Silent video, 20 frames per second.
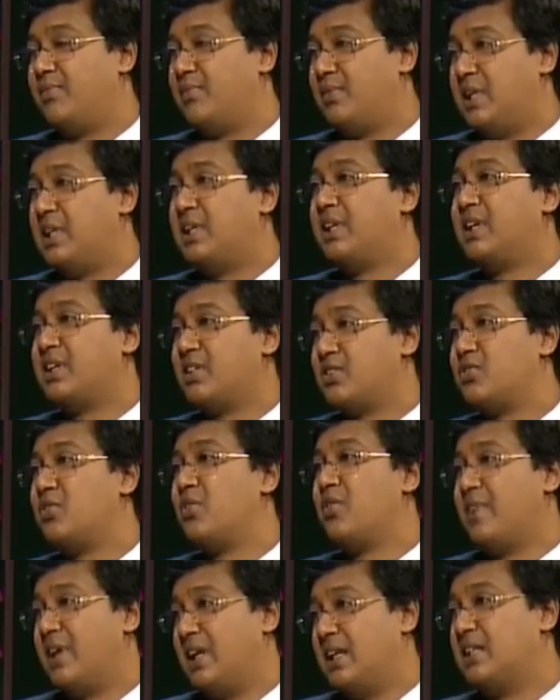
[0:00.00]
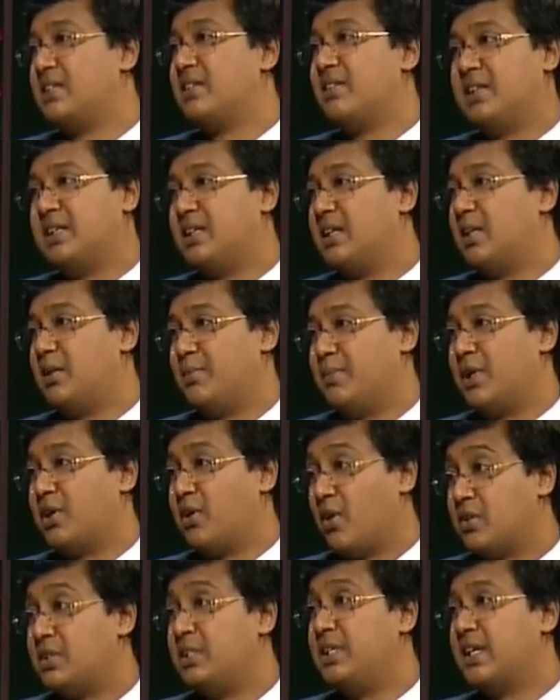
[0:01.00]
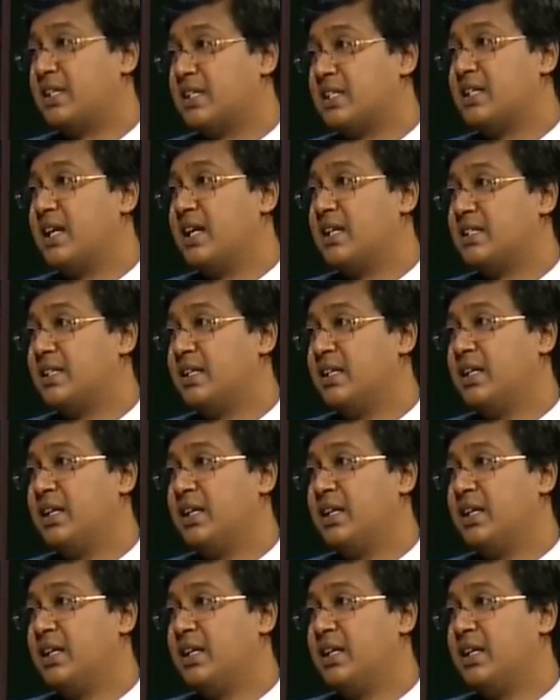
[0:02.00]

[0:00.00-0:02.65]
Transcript: litigants know, well, it will be a costly exercise.